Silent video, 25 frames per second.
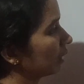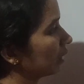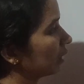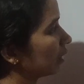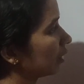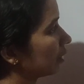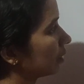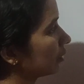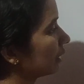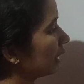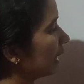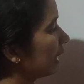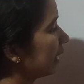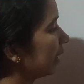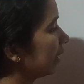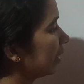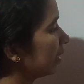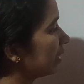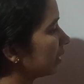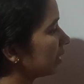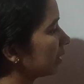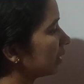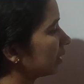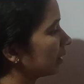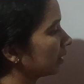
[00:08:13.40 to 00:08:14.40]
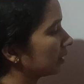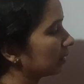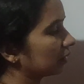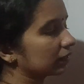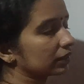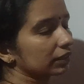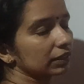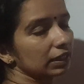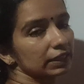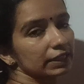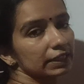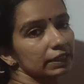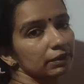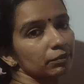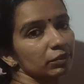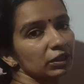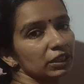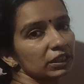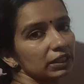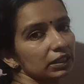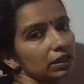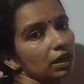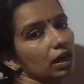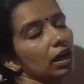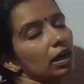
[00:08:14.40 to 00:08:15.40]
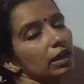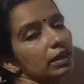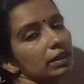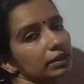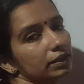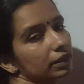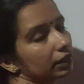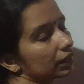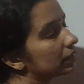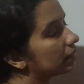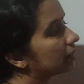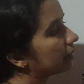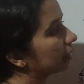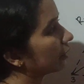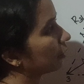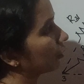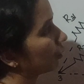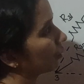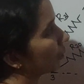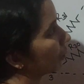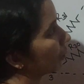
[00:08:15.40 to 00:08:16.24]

So that is nothing but R30.